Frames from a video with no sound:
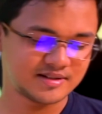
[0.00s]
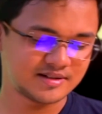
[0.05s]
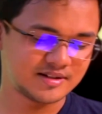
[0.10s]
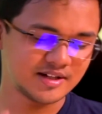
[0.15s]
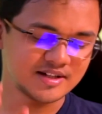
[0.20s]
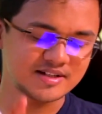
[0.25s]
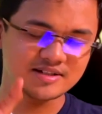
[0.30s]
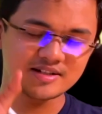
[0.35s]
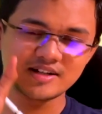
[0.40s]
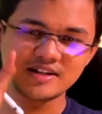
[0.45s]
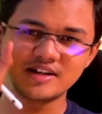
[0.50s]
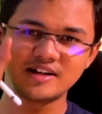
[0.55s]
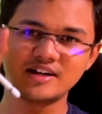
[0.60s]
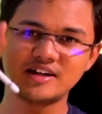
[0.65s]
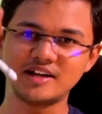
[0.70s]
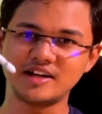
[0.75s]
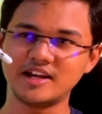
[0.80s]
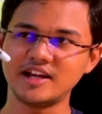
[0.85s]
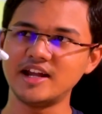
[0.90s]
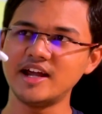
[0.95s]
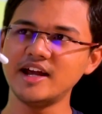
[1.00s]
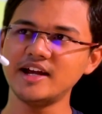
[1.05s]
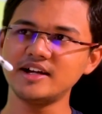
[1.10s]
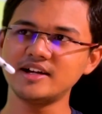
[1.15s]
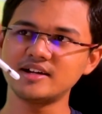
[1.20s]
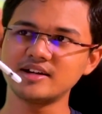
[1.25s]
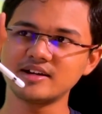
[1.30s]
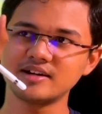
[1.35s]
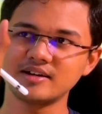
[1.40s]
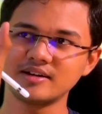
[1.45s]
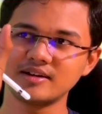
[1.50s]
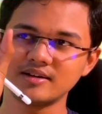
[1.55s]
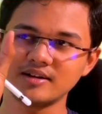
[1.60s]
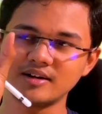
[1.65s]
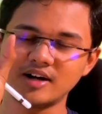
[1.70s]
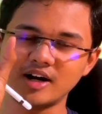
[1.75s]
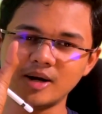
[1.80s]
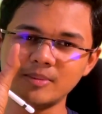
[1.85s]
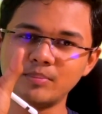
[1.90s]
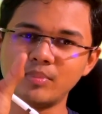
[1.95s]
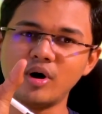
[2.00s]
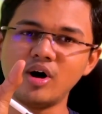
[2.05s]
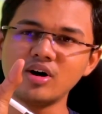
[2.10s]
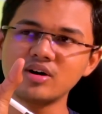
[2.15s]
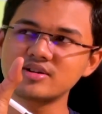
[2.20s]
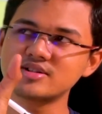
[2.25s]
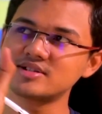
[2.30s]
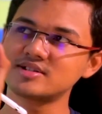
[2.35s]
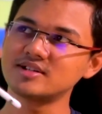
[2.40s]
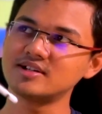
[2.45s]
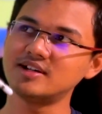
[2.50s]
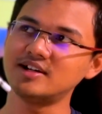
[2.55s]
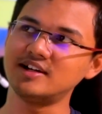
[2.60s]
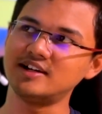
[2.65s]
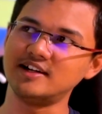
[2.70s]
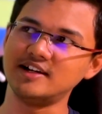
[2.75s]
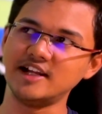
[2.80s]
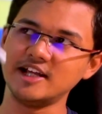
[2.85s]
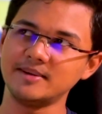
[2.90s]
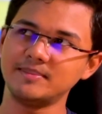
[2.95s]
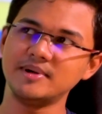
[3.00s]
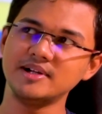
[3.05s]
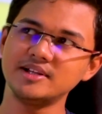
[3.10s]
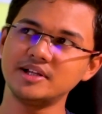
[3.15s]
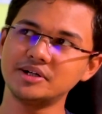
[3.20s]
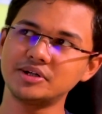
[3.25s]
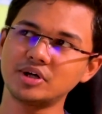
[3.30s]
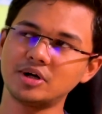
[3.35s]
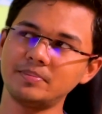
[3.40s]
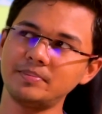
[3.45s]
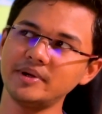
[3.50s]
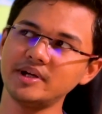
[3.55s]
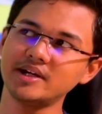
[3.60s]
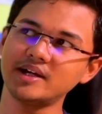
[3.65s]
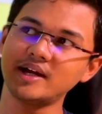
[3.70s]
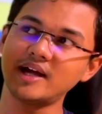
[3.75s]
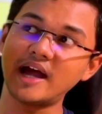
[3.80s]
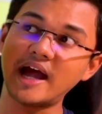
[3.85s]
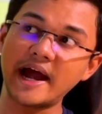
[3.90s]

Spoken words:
Just create a box, label the topic,